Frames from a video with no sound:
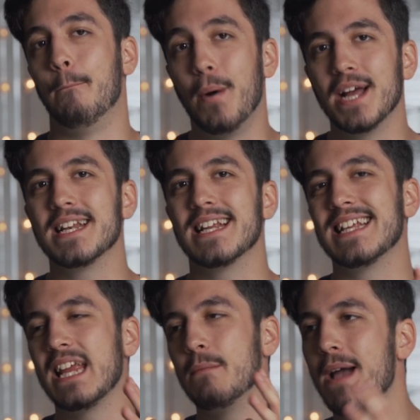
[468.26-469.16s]
But
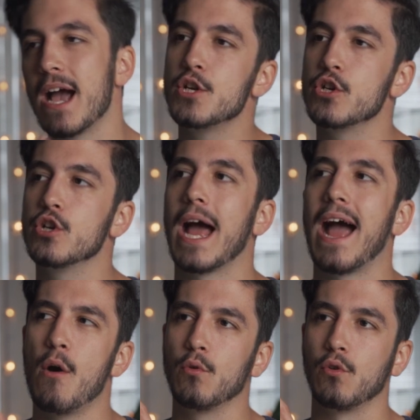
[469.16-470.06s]
imagine
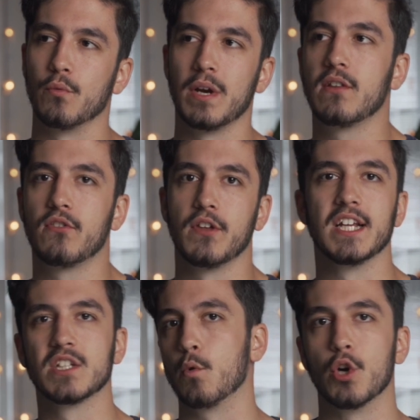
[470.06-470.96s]
how great
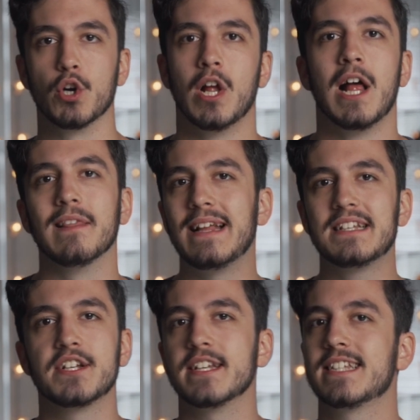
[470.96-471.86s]
things were,
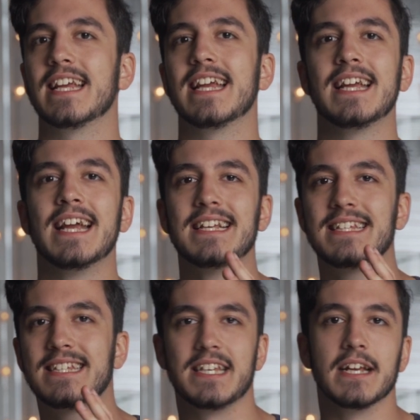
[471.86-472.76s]
let's just say
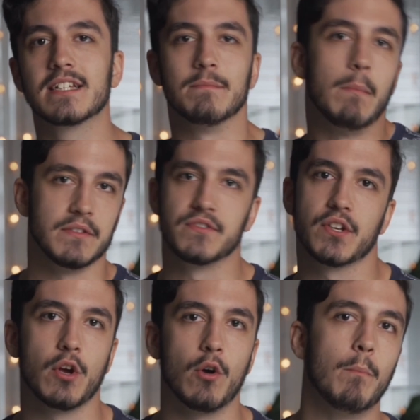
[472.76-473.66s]
6 months
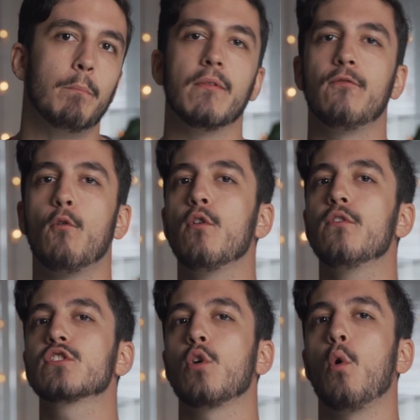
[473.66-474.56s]
ago, before
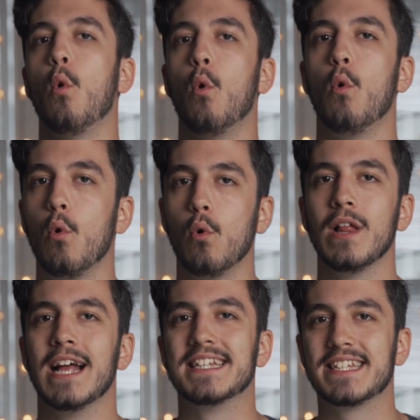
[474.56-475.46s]
this
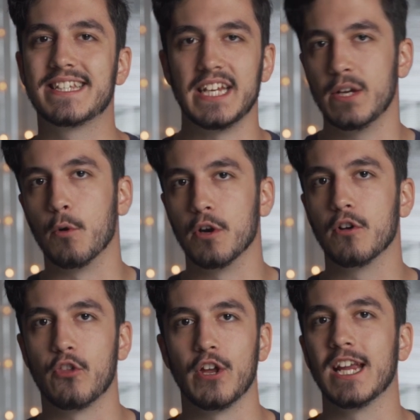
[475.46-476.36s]
whole C-word
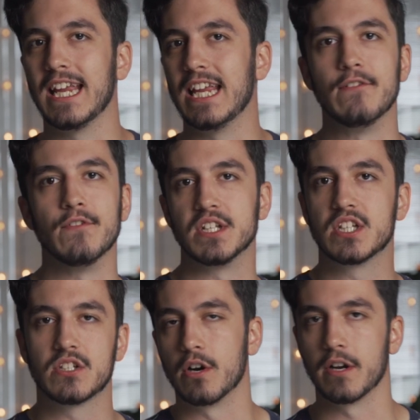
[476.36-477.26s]
thing even
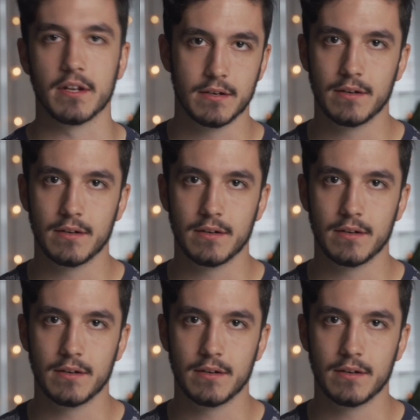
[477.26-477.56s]
started.